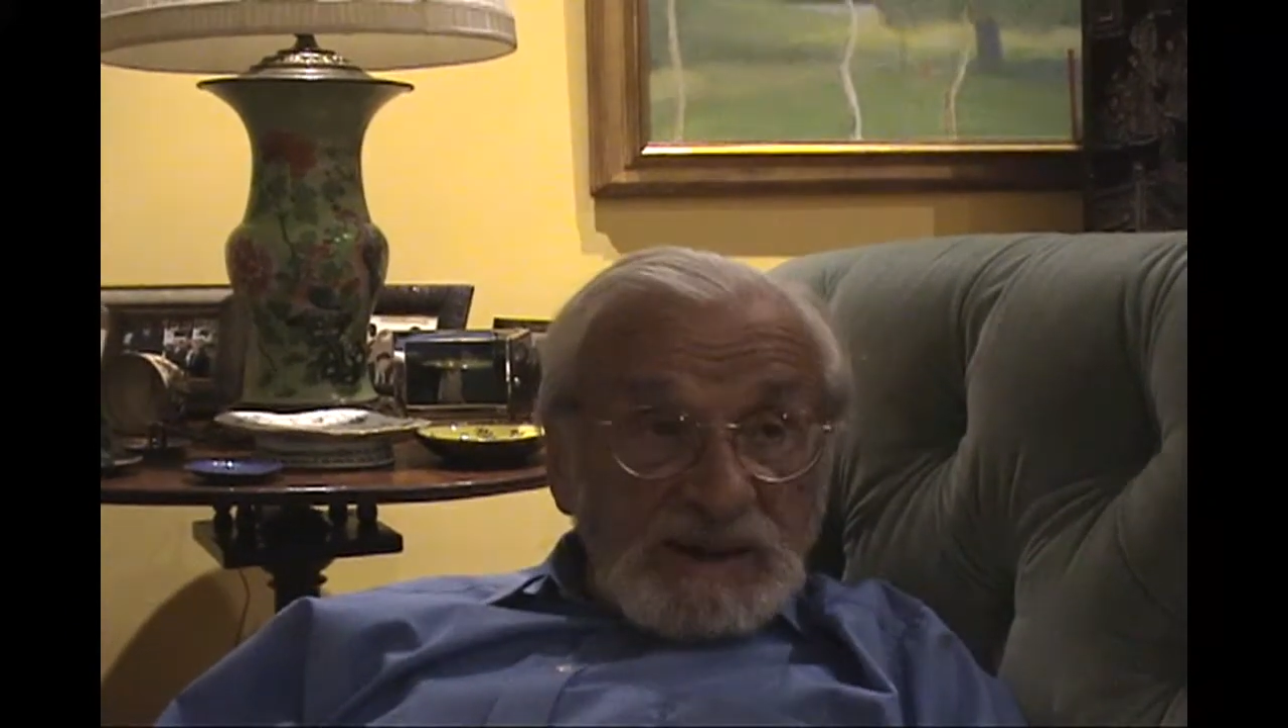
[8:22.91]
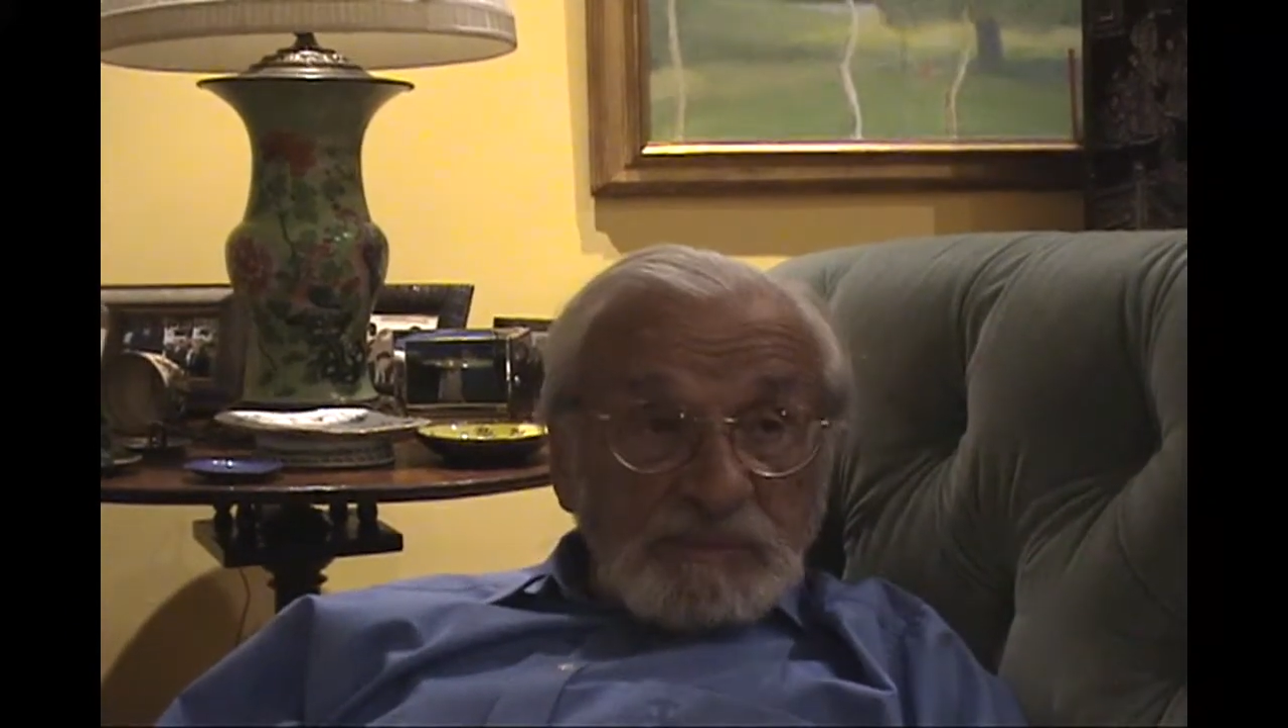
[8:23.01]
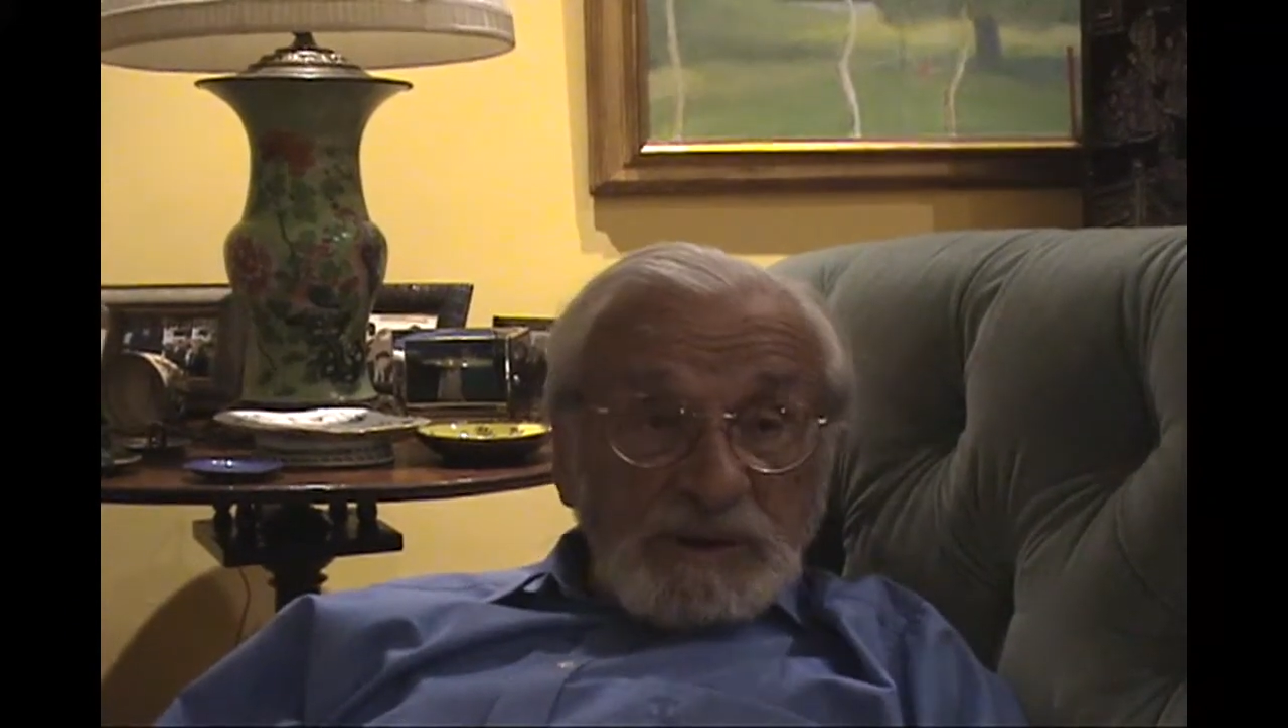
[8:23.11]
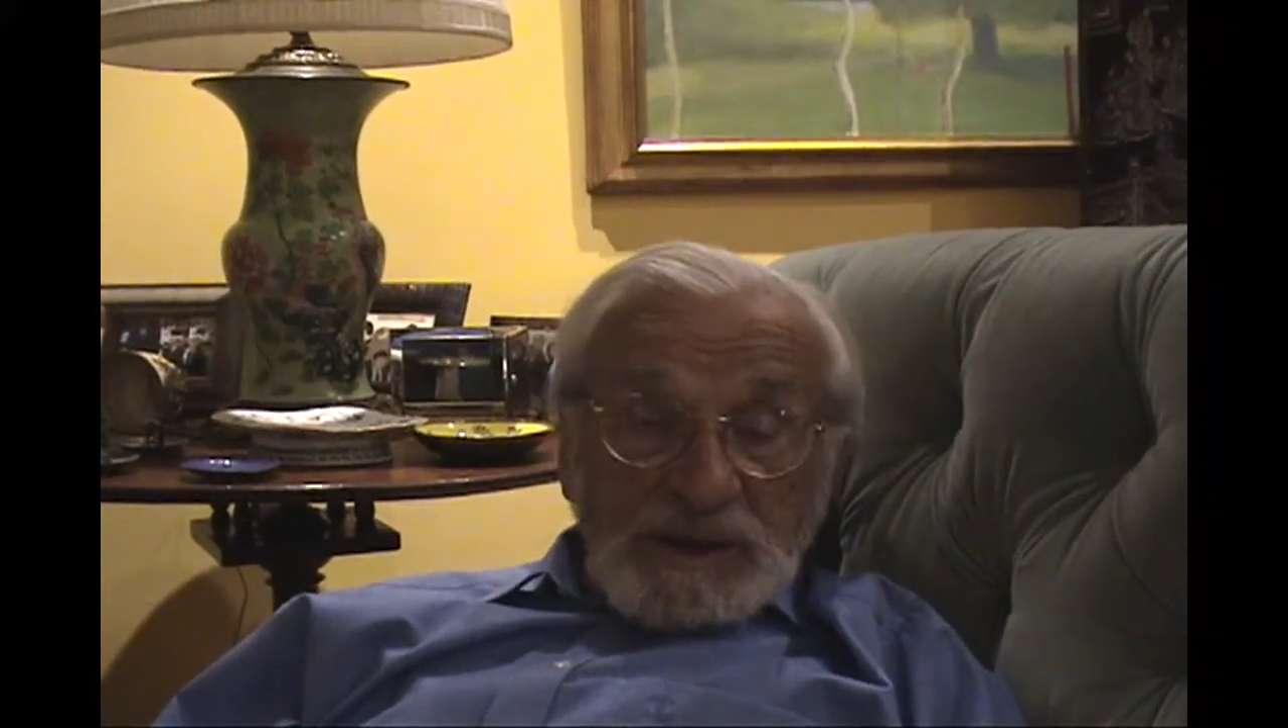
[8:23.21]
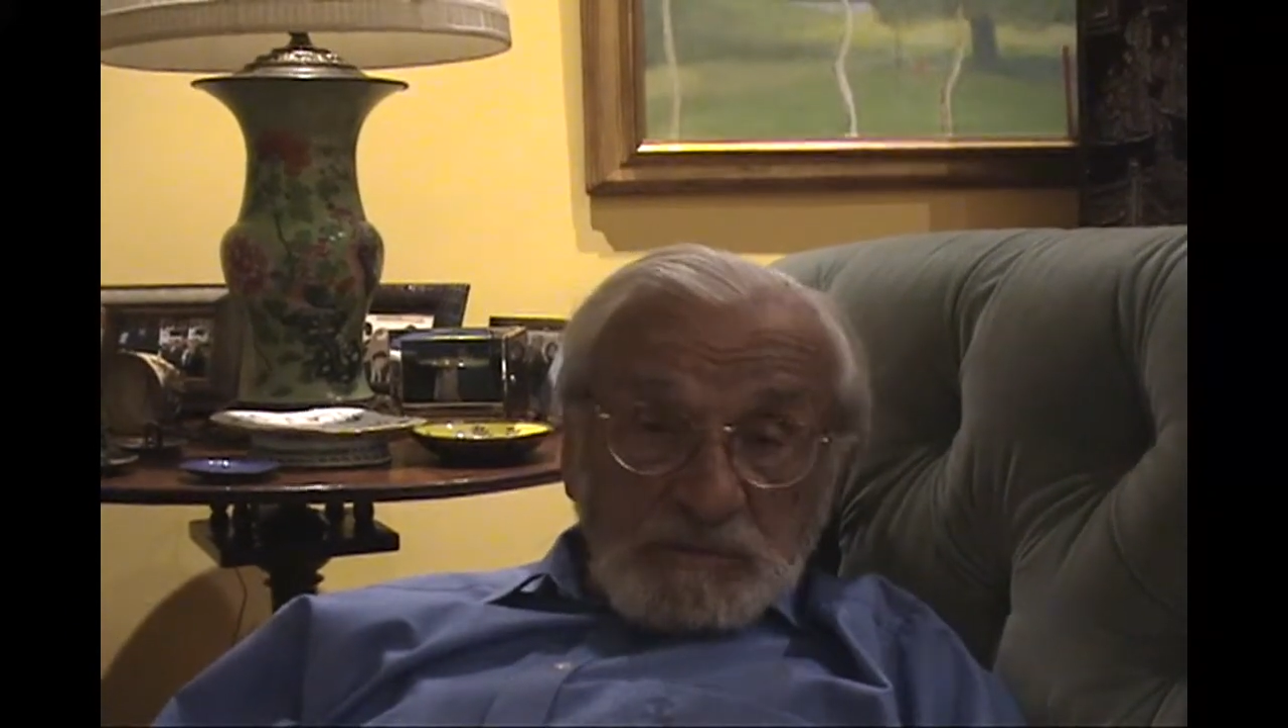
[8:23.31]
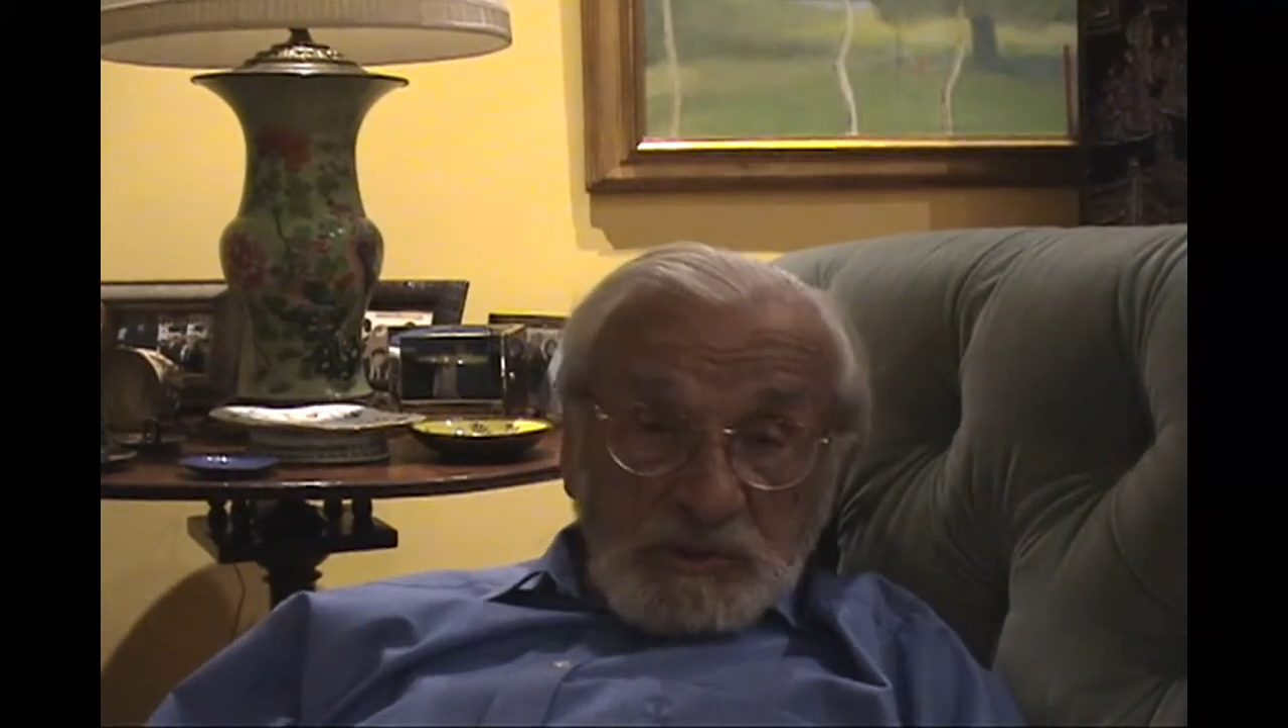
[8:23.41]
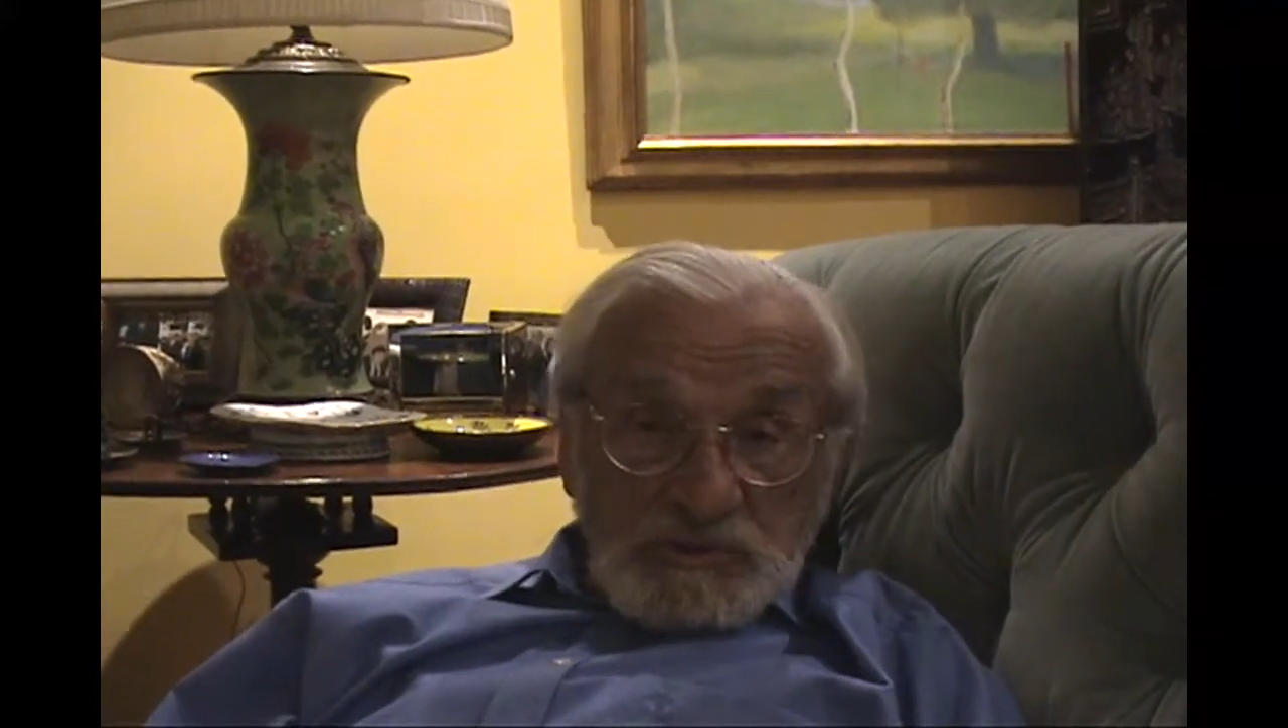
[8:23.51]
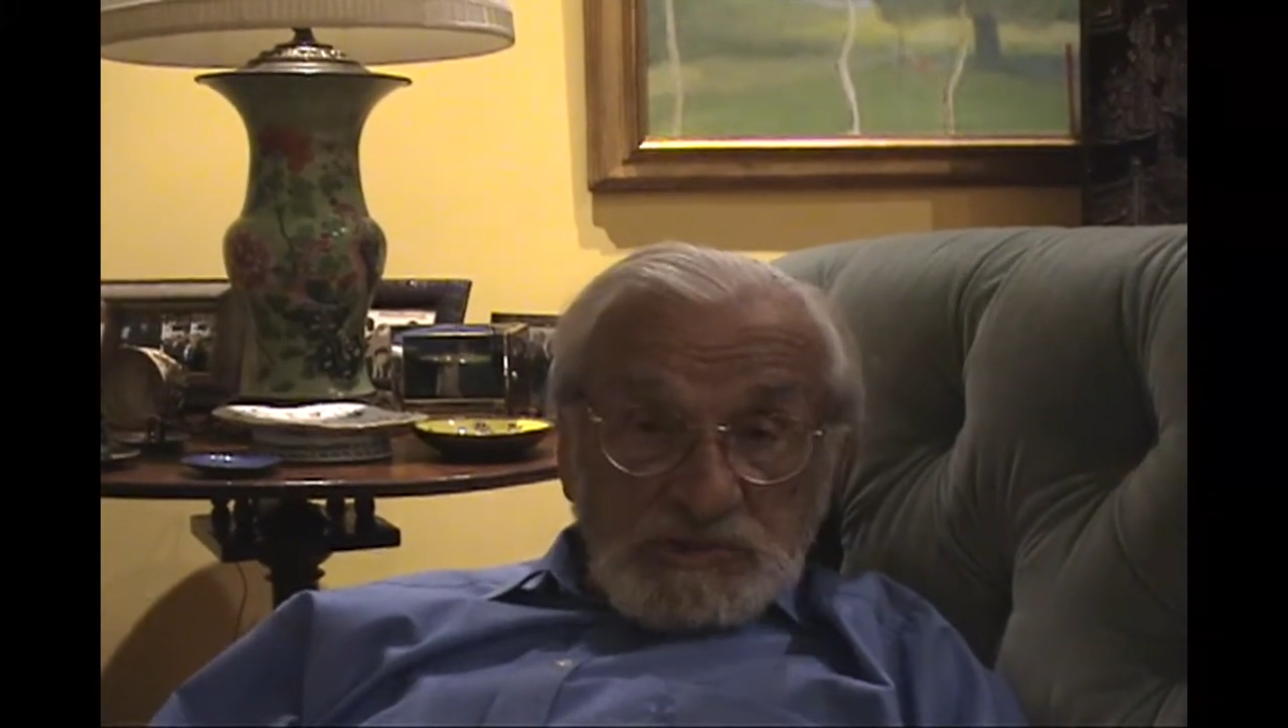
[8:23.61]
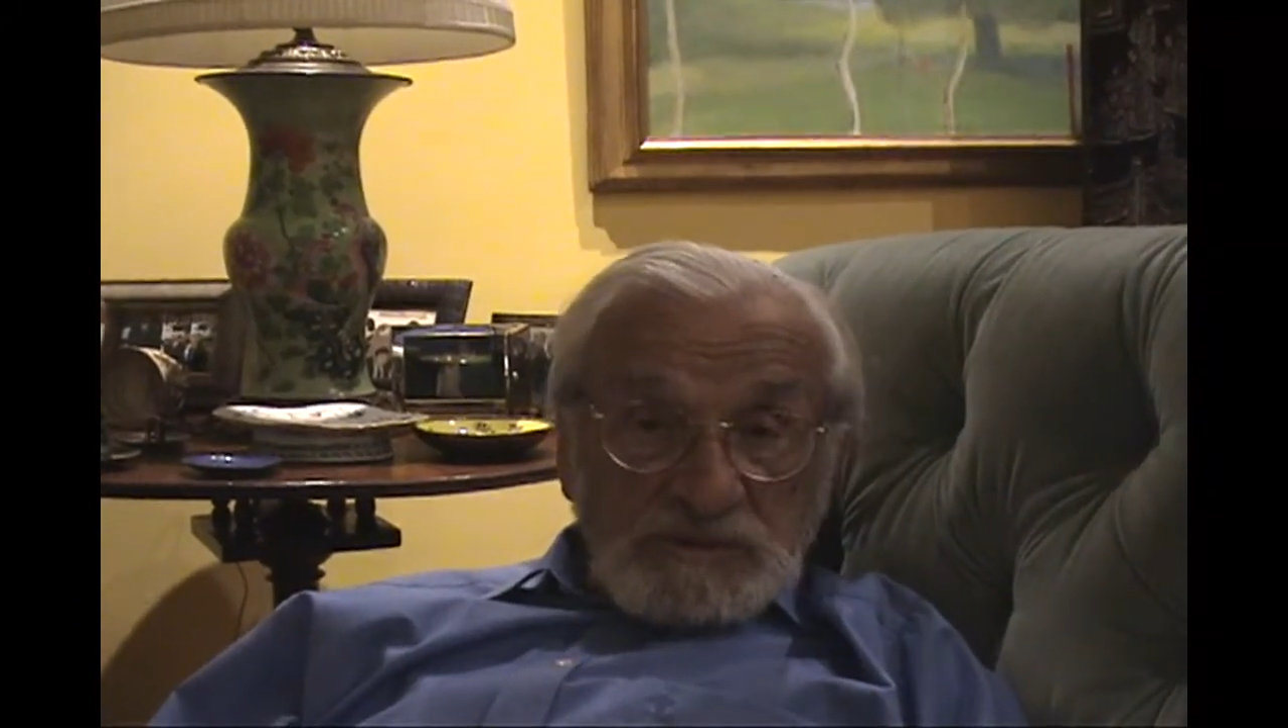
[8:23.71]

up like most